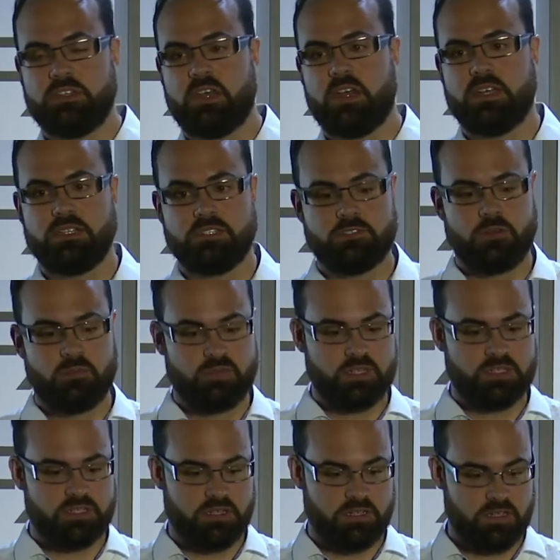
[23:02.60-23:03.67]
that is
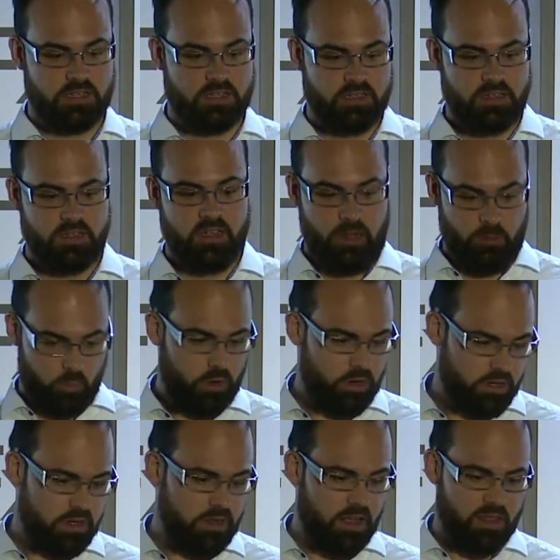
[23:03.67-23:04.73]
obviously
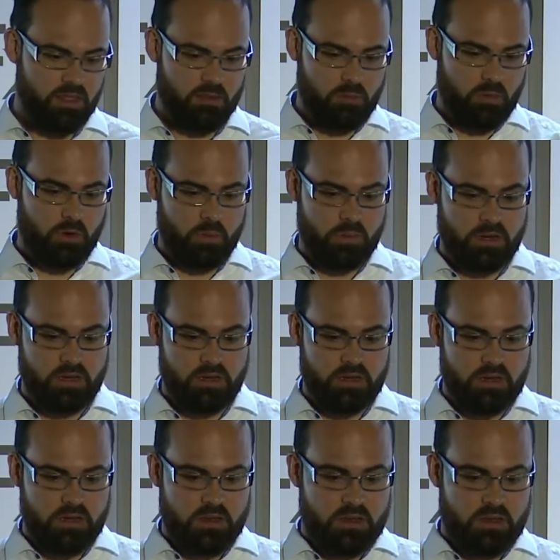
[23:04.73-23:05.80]
working at the moment.
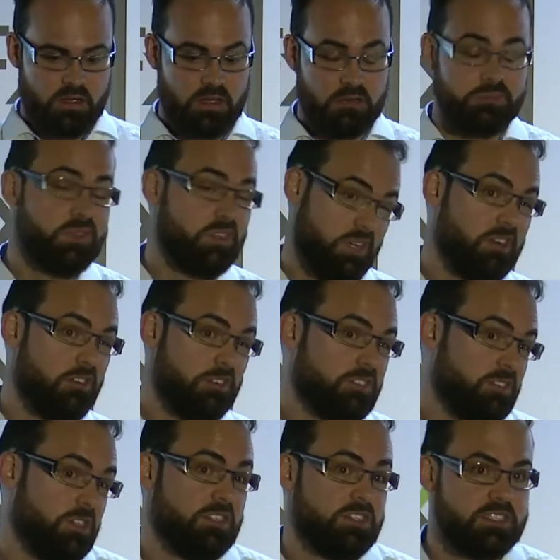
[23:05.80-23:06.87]
You can
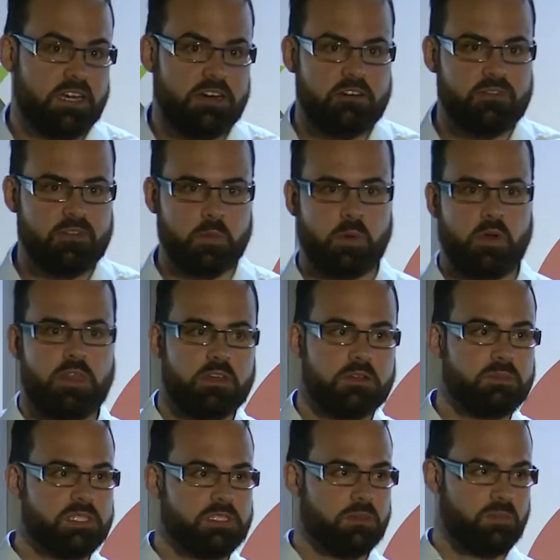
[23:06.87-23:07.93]
also use Terraform or other
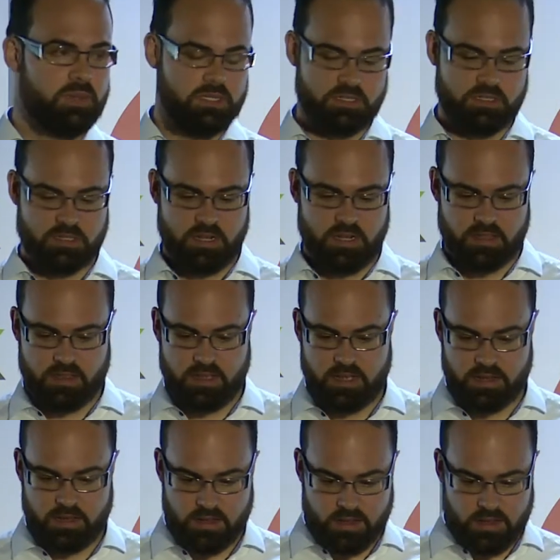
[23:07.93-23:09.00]
bits and pieces like
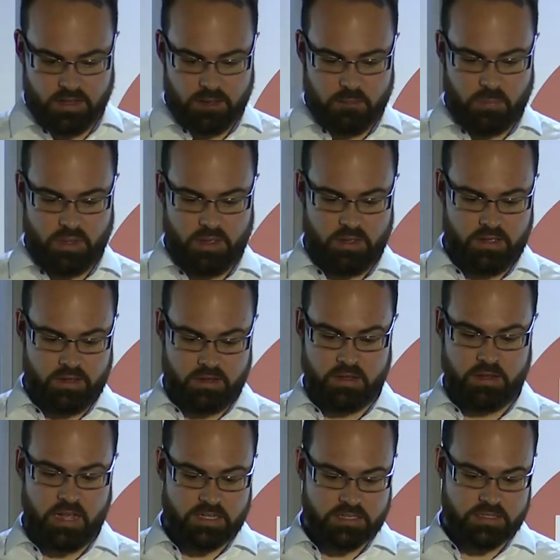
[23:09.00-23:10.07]
that. But
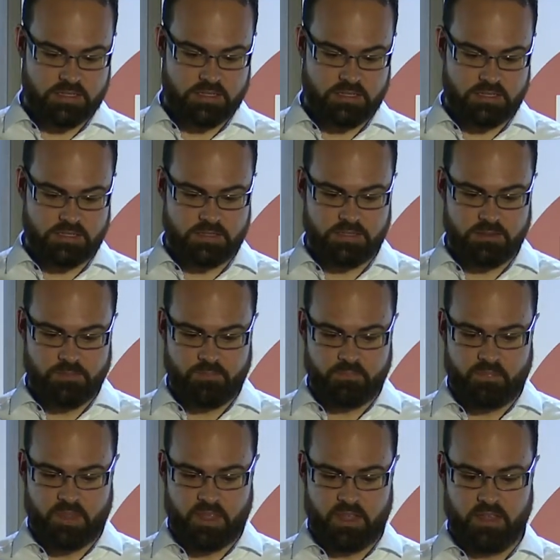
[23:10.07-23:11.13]
in essence,
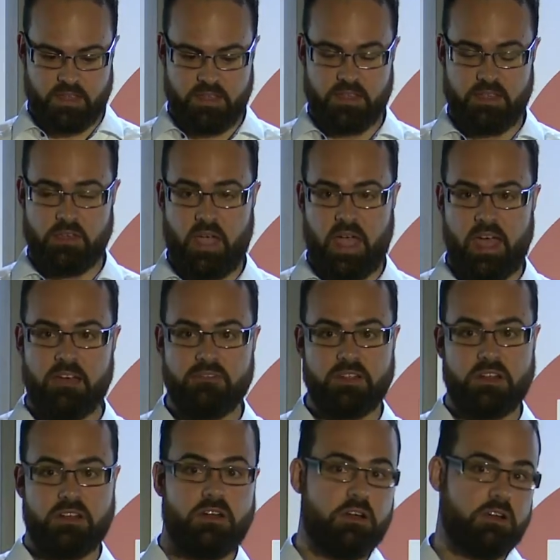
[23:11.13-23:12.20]
you have a
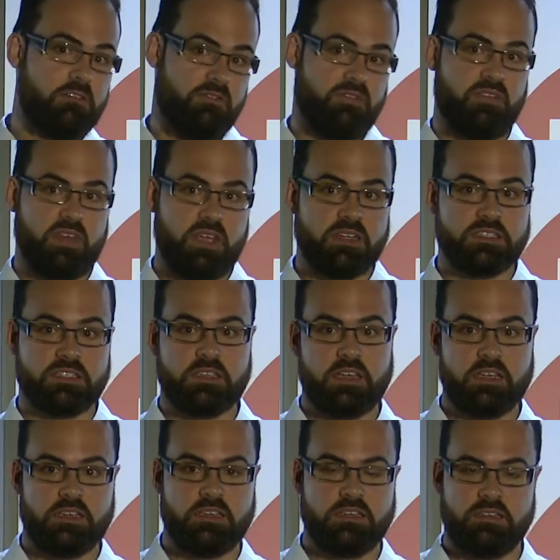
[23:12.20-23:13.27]
lot of things that
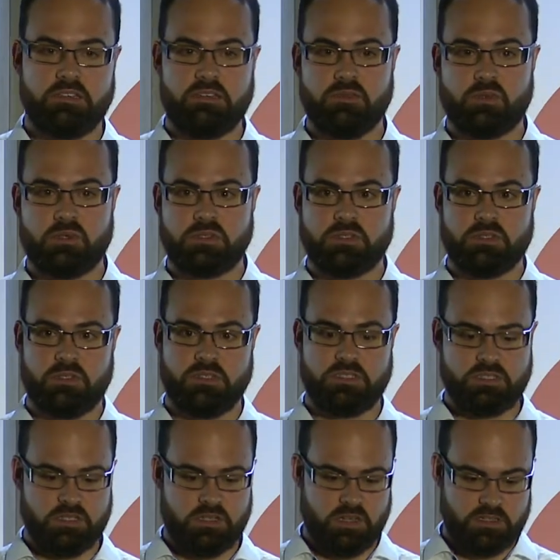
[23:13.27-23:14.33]
you want to
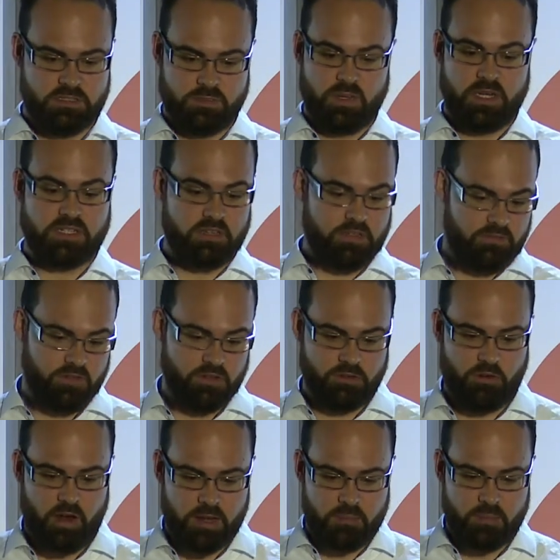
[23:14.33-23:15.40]
consider, especially if you
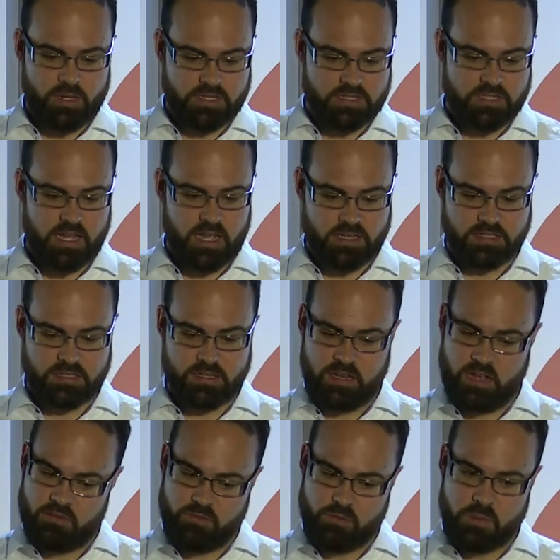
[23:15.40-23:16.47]
create big stacks in
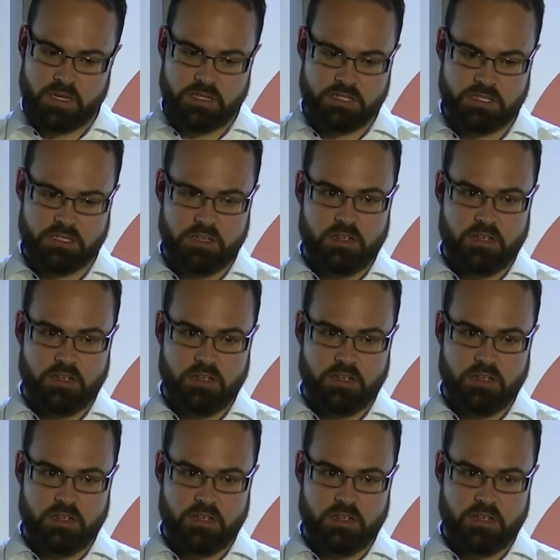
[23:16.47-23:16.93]
CloudFormation.